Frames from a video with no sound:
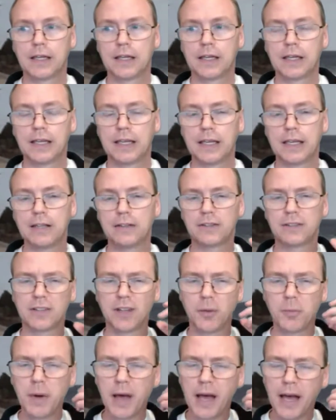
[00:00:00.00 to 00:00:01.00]
he
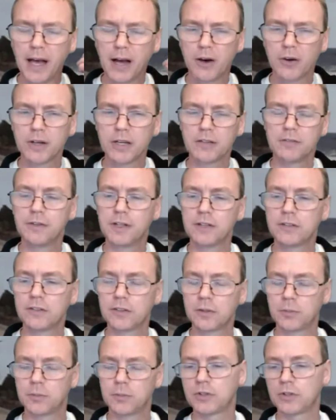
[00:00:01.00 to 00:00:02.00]
somehow convinced
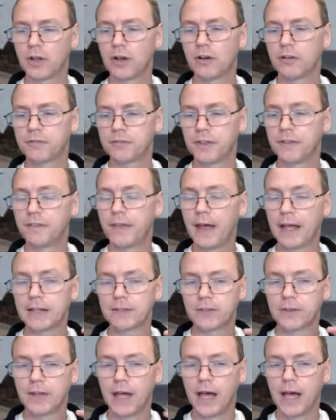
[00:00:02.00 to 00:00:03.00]
himself that
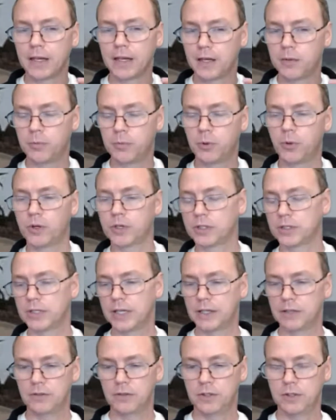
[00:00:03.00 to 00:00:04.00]
that's not an important
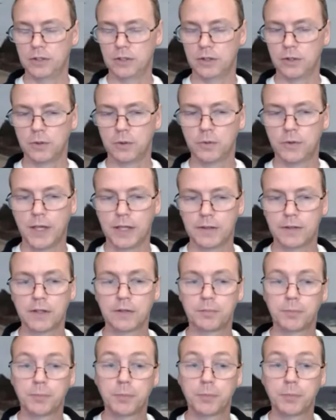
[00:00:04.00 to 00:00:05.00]
test to do, that
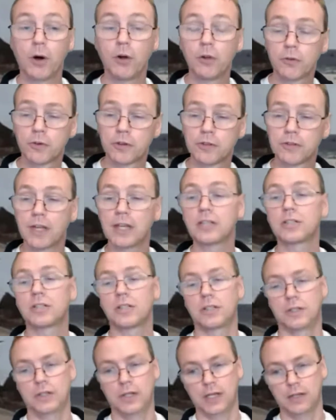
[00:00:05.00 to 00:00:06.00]
the
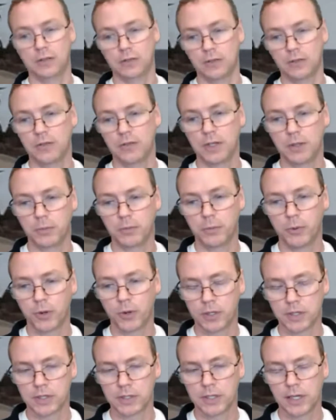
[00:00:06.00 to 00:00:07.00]
polarization test is the
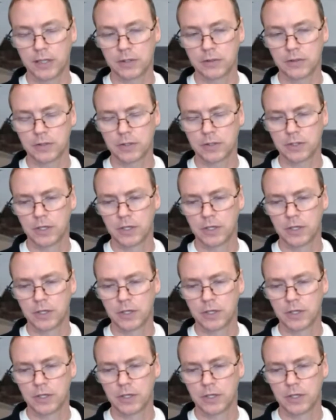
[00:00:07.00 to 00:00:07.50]
important test.